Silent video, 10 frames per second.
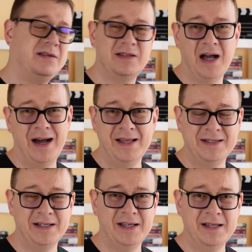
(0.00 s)

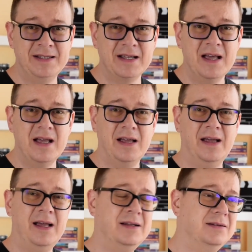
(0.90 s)
sizes,
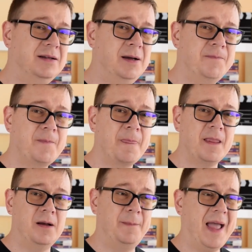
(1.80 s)
and uh,
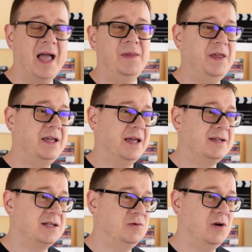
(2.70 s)
padding
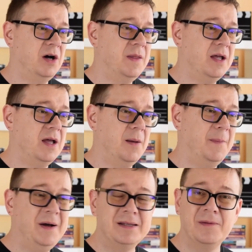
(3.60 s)
and so on.
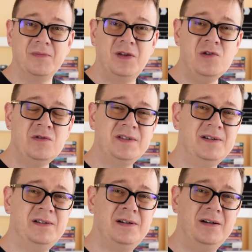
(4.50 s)
But those
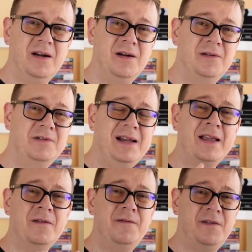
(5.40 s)
are uh,
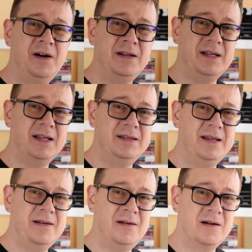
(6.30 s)
really confined and
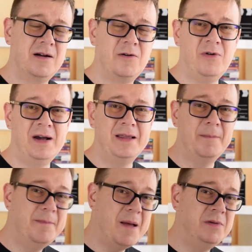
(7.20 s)
they are quite
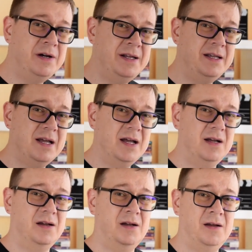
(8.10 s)
memory
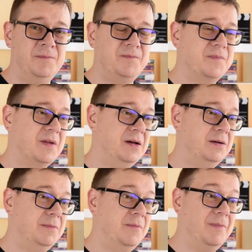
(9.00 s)
uh,
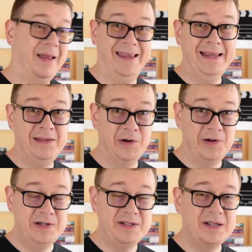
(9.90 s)
uh,
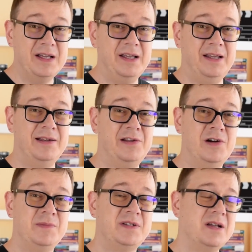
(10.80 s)
eaters in
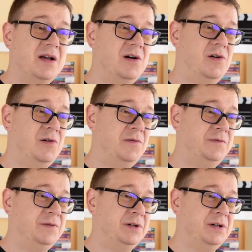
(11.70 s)
terms
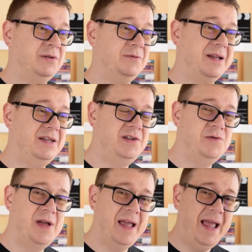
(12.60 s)
of uh, when
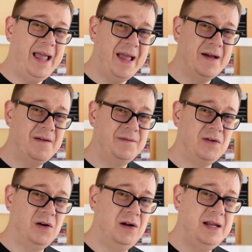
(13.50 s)
you
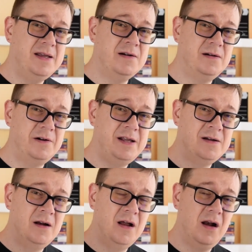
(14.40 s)
have a
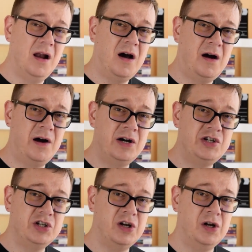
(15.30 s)
real
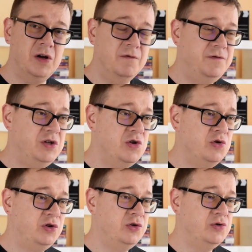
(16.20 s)
large uh,
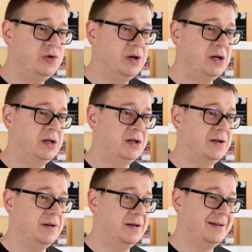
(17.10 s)
view to uh,
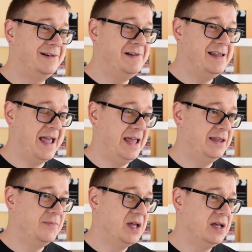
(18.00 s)

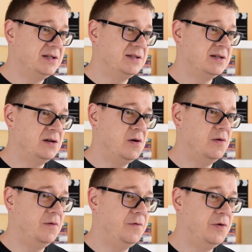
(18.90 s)
create.
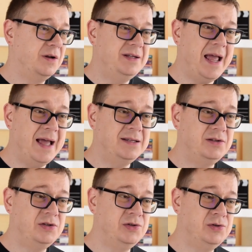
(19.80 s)
So for
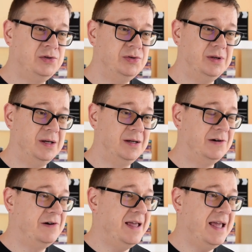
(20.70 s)
that to uh,
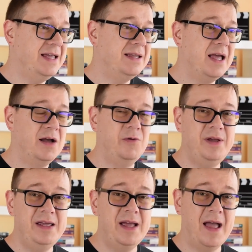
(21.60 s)
create,
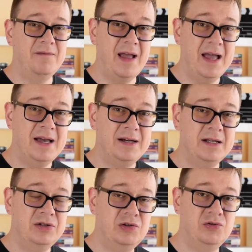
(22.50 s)
we have
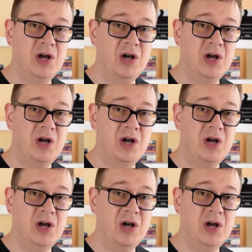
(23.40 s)
added to